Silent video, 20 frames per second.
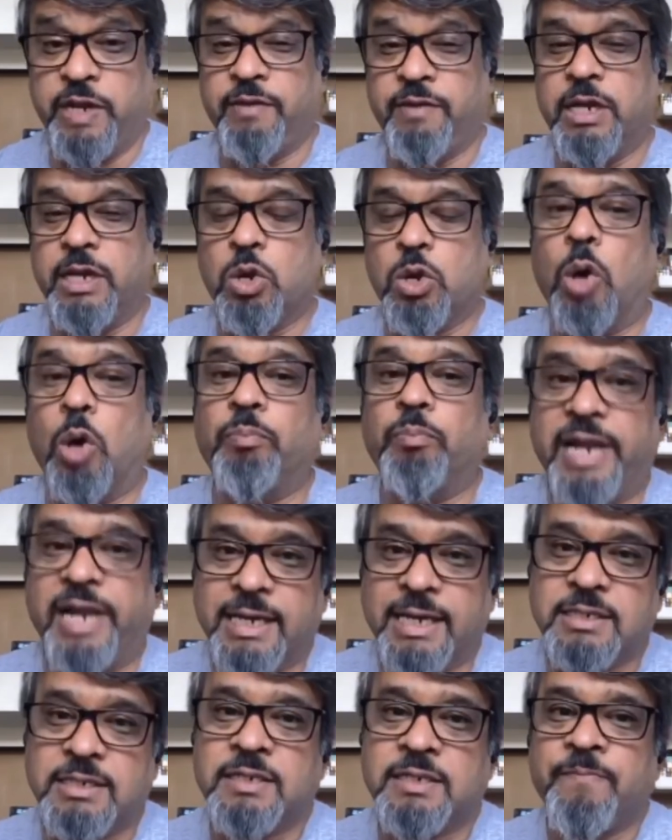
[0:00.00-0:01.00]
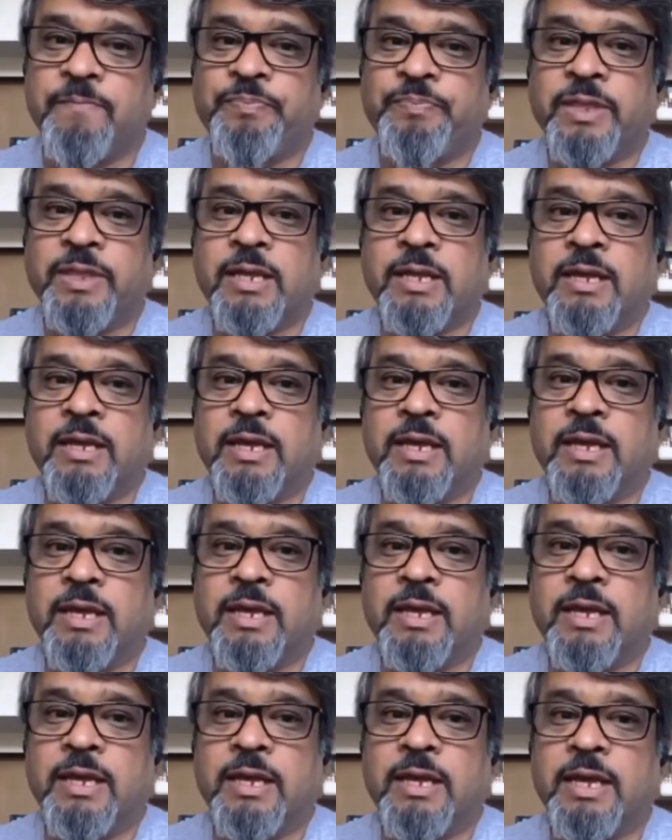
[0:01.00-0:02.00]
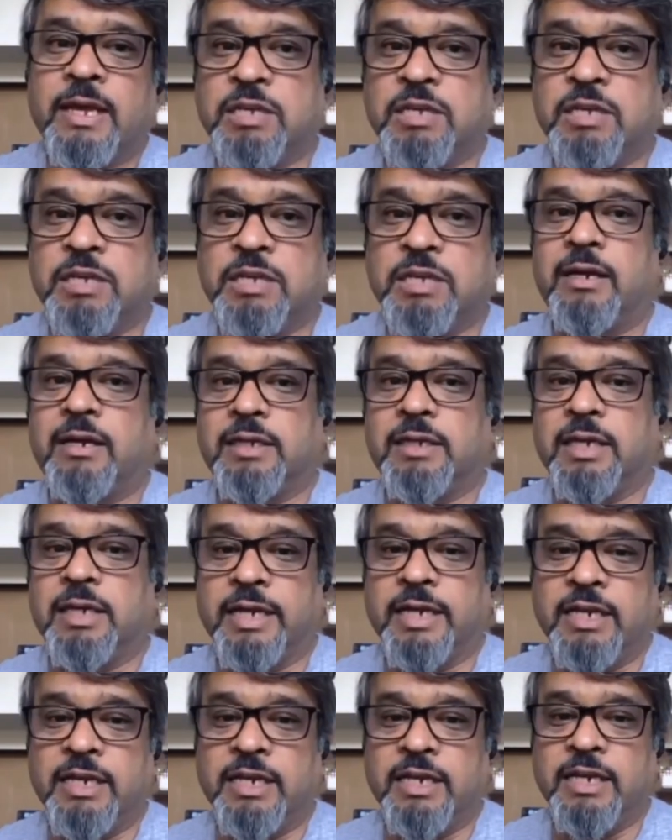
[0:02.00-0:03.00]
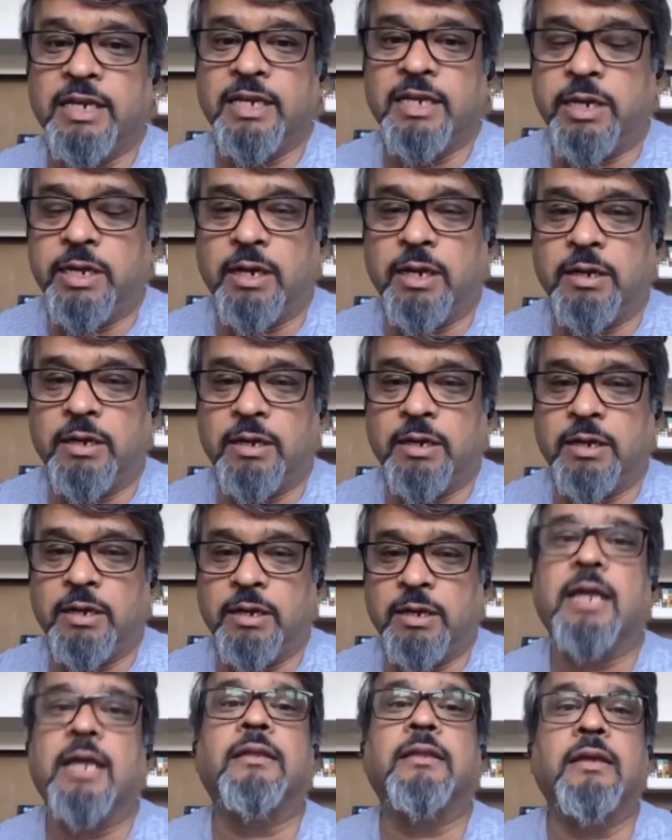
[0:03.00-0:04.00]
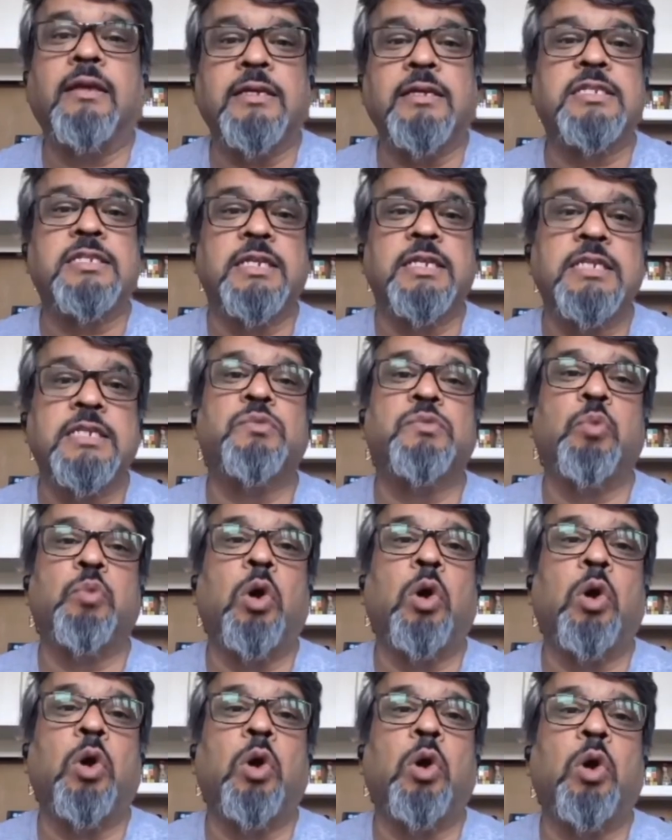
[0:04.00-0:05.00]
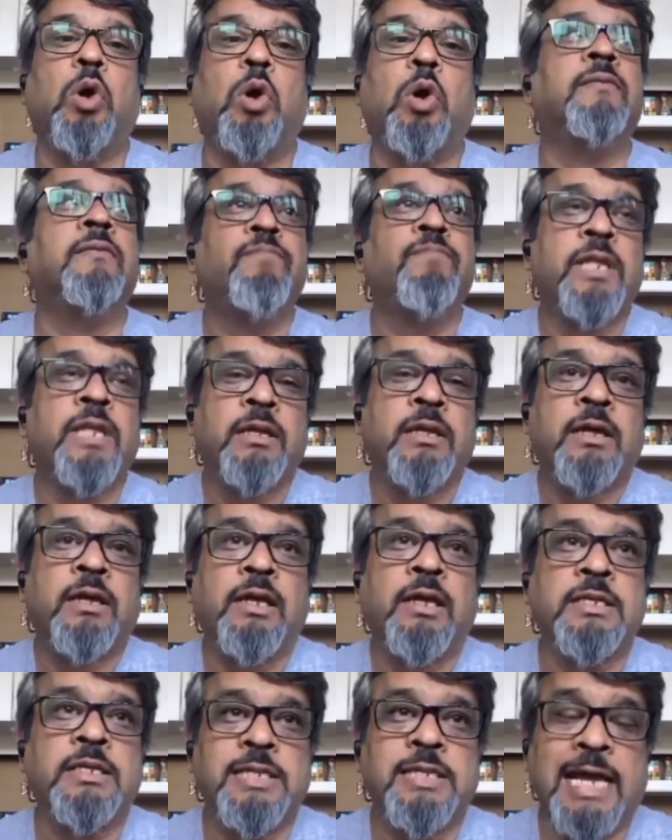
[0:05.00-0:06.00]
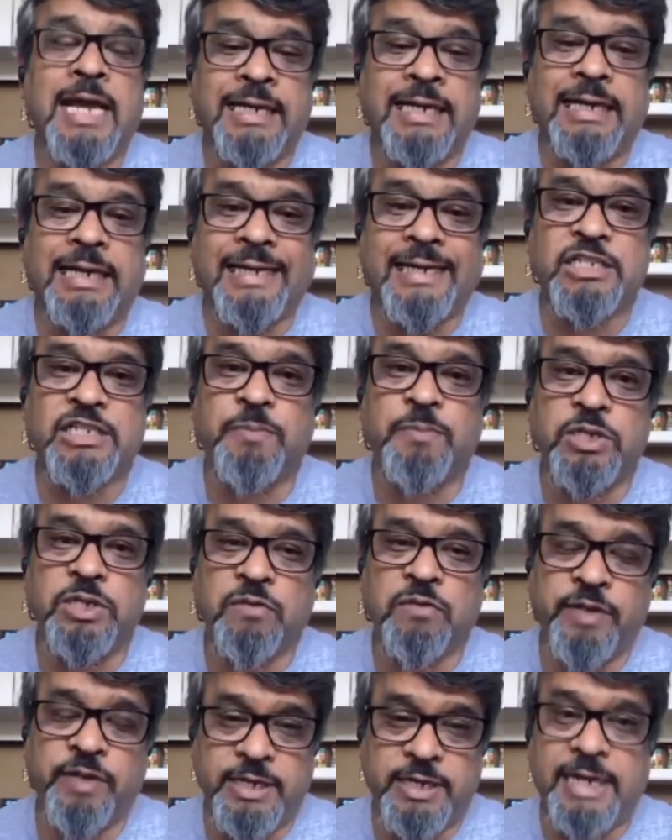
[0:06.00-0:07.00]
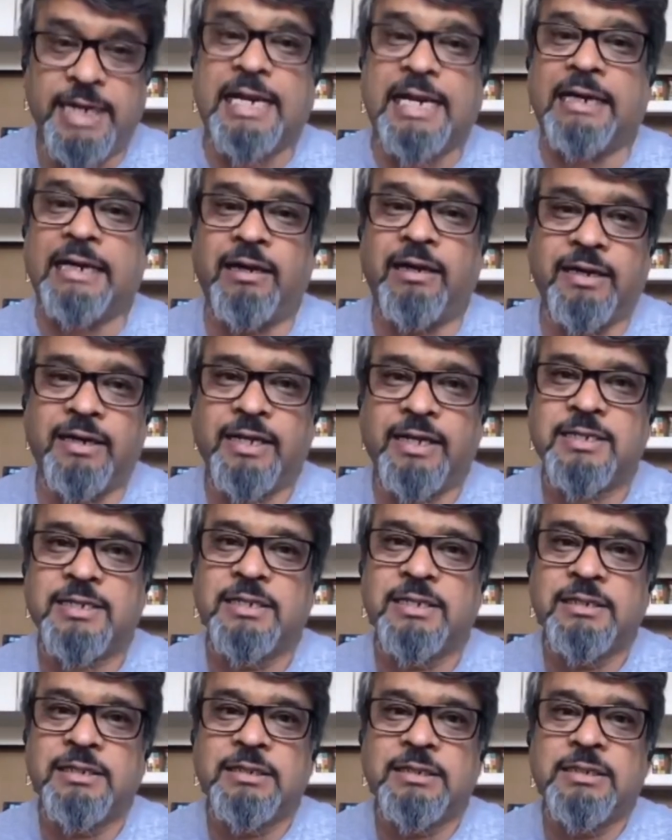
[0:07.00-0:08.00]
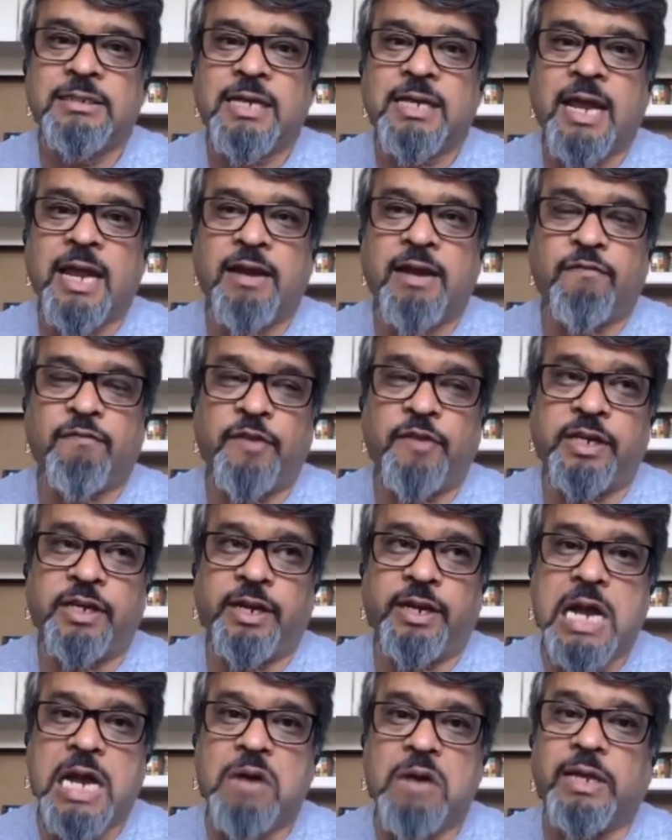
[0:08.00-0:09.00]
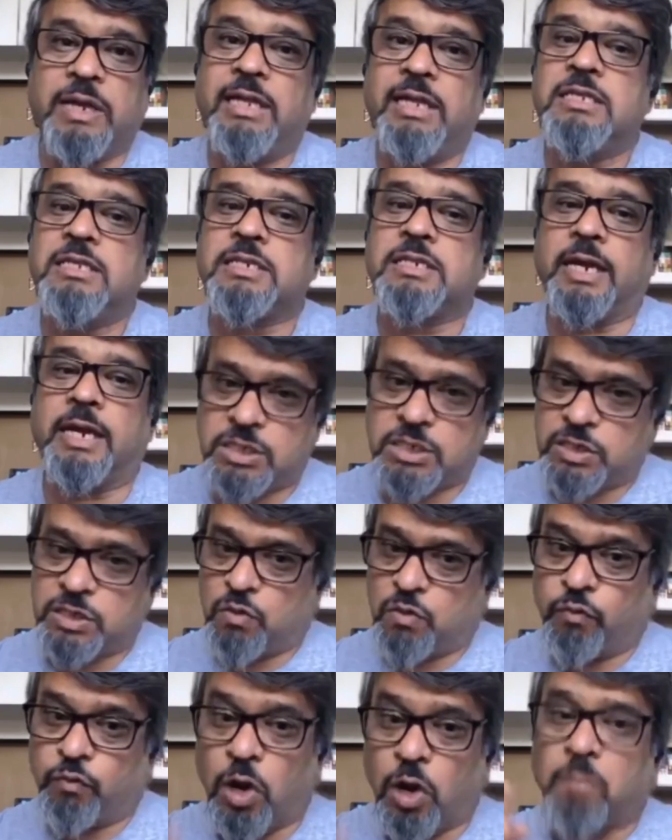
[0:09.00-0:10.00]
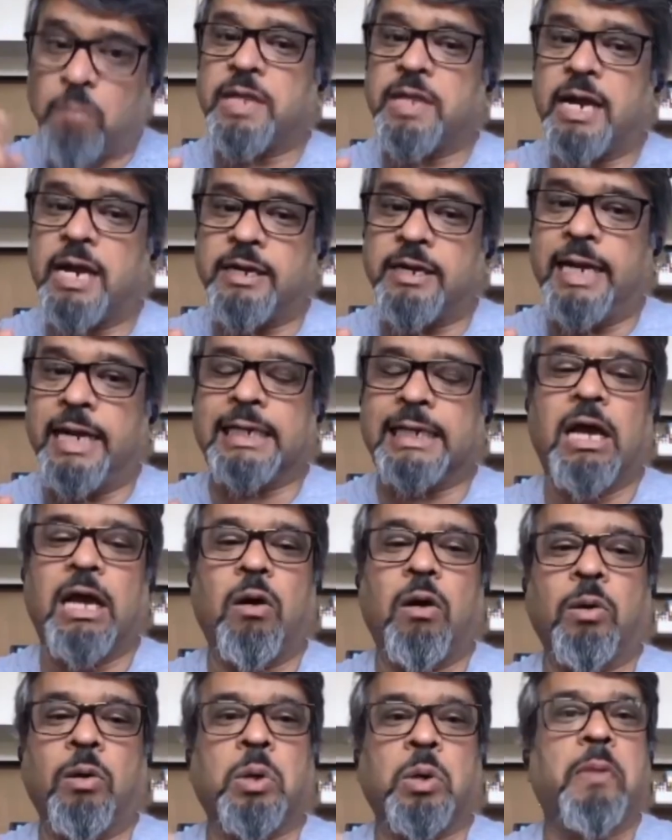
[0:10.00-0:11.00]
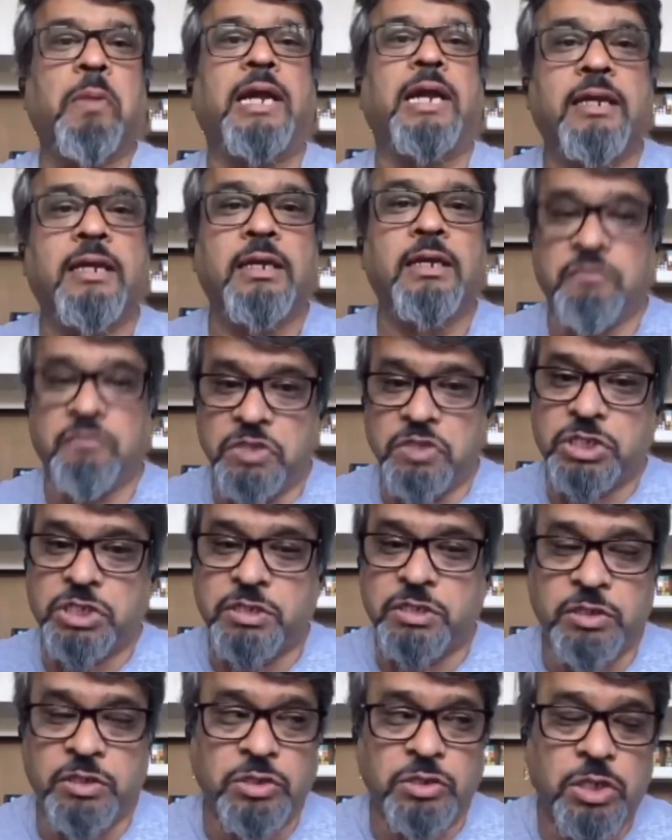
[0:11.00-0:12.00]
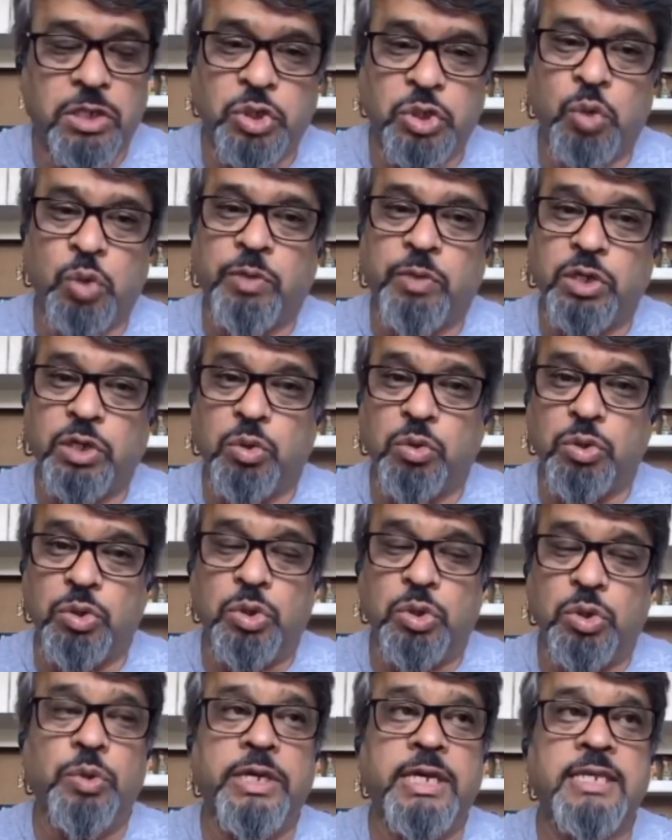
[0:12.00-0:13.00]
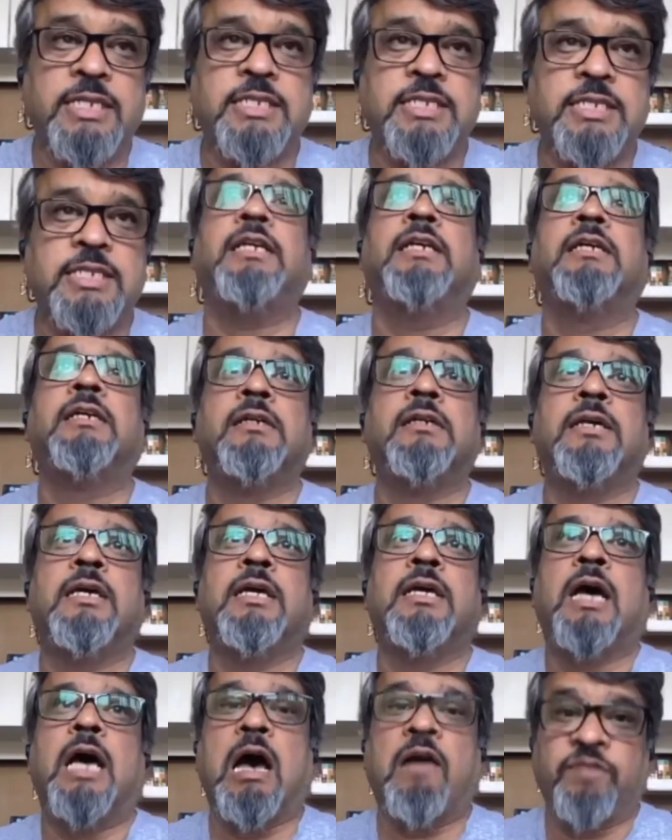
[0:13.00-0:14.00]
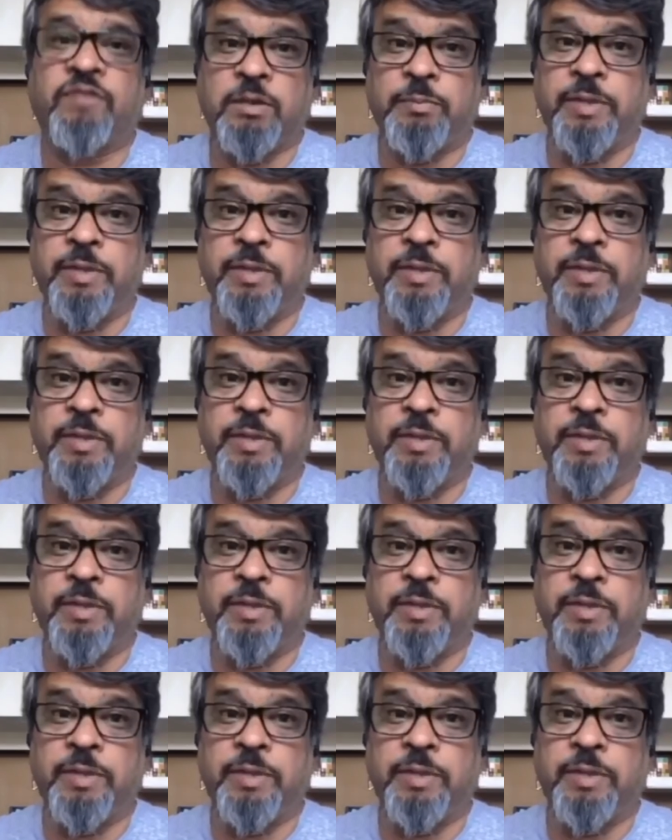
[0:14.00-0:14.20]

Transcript: in a simple manner that anybody can understand, I think is what is the analytics piece of it, data analytics, and figuring out insights from that data automatically, which a human could do easily after being trained, is